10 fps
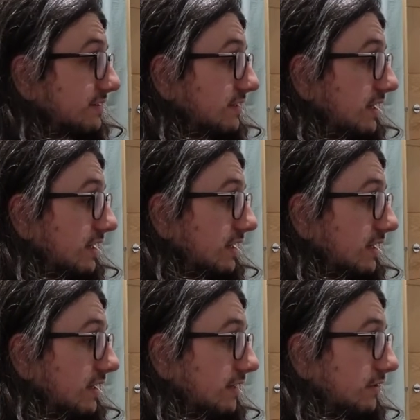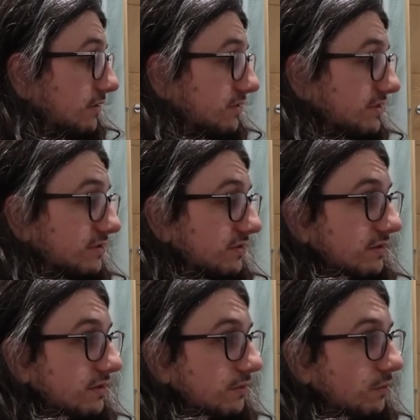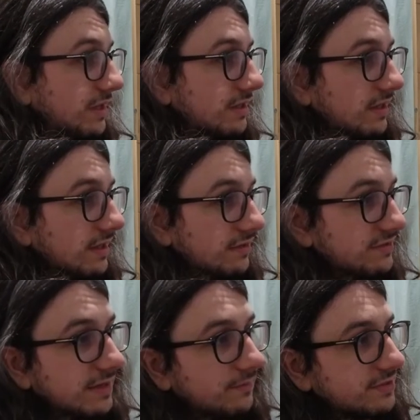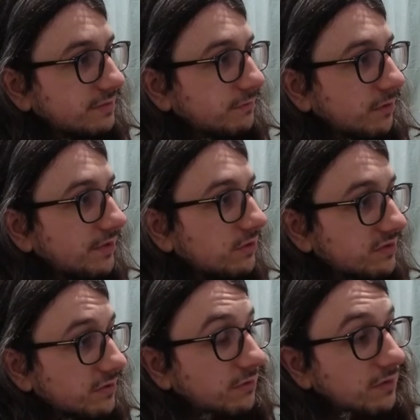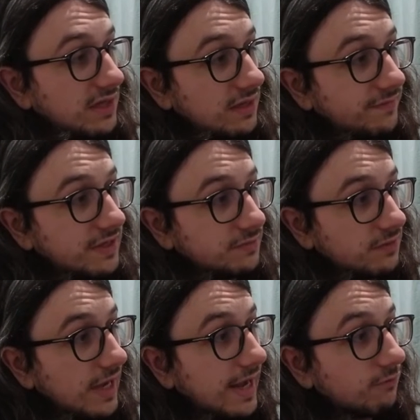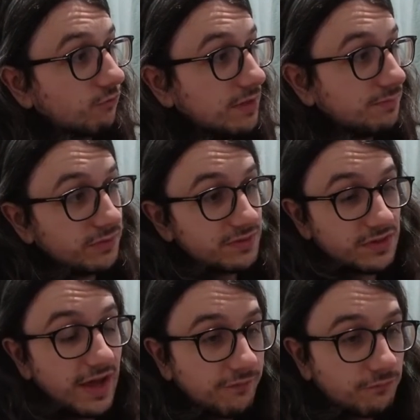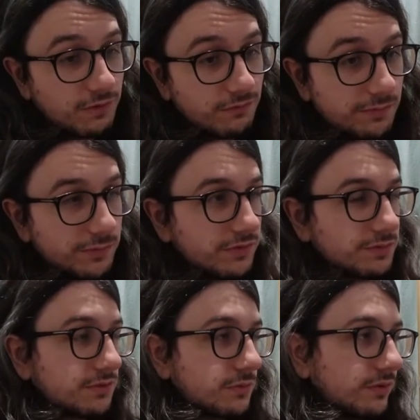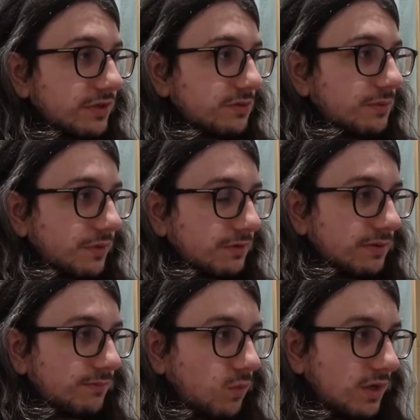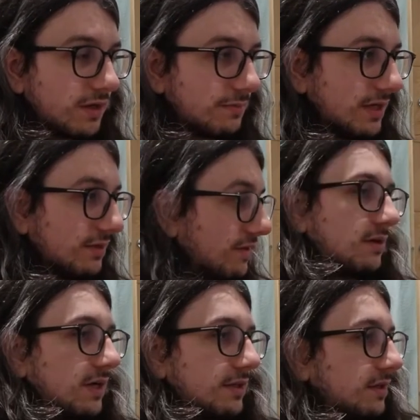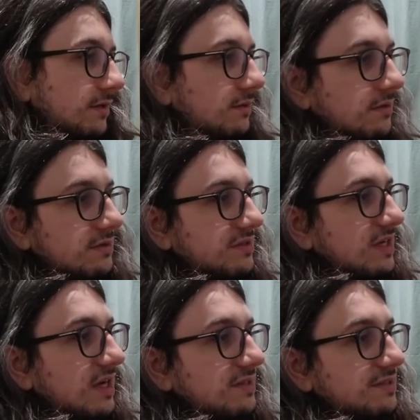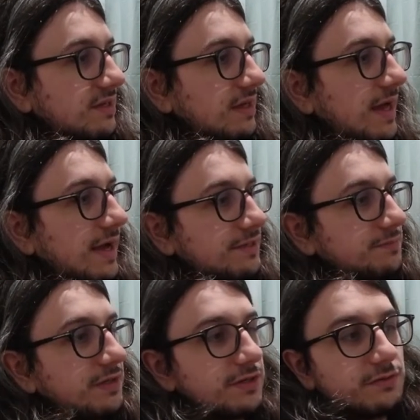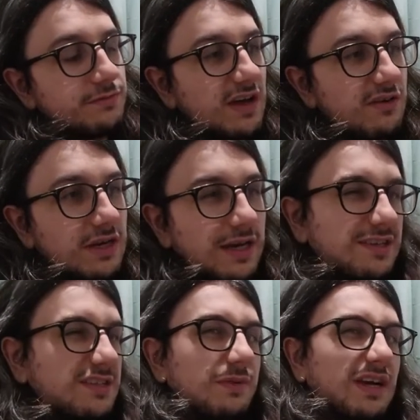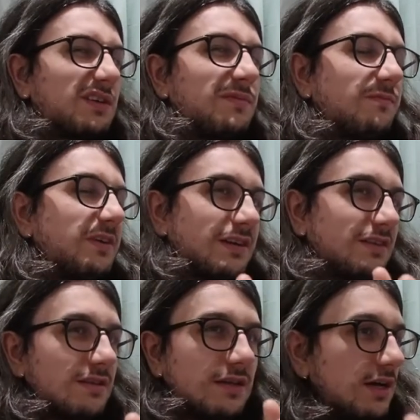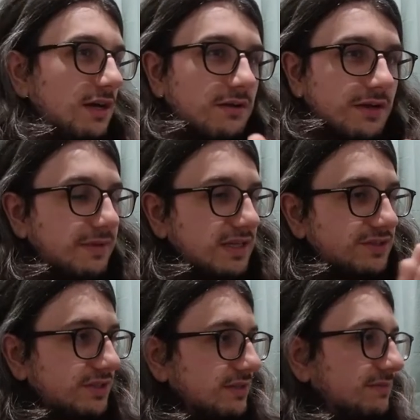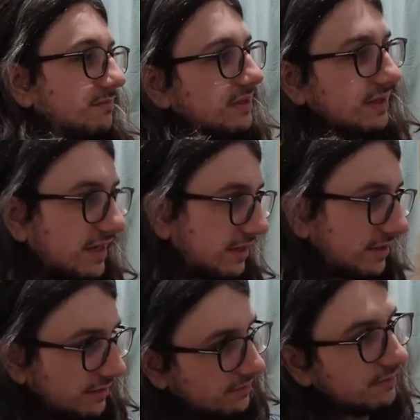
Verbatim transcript: You can also do, you know, weekly, same ones as before, but you can also do like a fancy one, like @reboot. So every reboot, what do we want to do? We want to run one command? I don't know, start X, because we're very lazy and we haven't configured a login manager. But there you go.